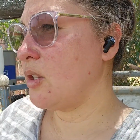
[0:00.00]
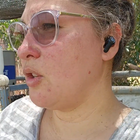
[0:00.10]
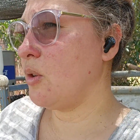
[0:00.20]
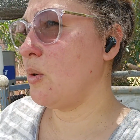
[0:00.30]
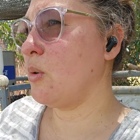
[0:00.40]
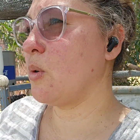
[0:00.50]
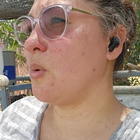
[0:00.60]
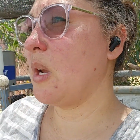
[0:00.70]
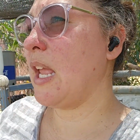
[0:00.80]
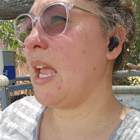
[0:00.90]
to
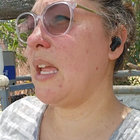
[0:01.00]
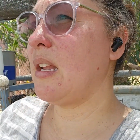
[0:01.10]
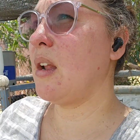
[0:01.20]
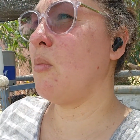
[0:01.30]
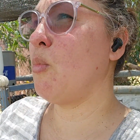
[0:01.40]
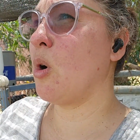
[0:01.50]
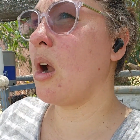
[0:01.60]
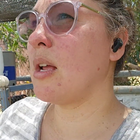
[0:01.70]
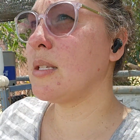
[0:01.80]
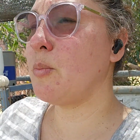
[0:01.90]
create a more
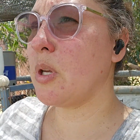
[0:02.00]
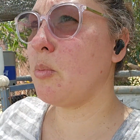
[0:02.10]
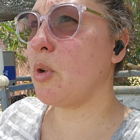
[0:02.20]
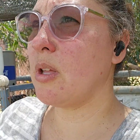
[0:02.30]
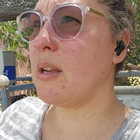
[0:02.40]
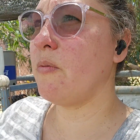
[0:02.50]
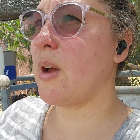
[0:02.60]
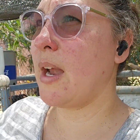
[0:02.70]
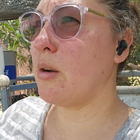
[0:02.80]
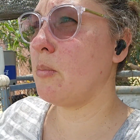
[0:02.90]
hospitable
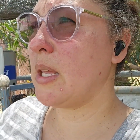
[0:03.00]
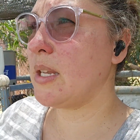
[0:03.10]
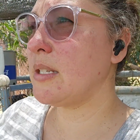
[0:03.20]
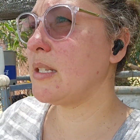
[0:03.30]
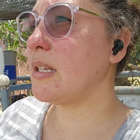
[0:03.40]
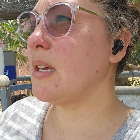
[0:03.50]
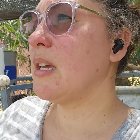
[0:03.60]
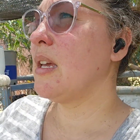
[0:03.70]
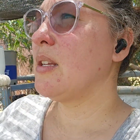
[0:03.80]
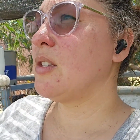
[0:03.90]
environment
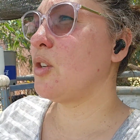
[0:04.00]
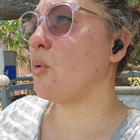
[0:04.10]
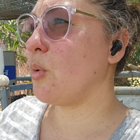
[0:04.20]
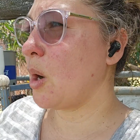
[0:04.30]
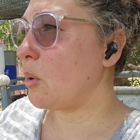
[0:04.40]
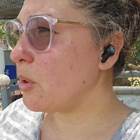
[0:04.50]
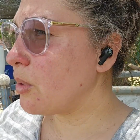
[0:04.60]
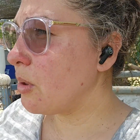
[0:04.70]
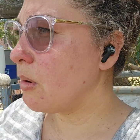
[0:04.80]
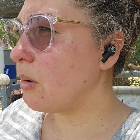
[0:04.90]
to growth.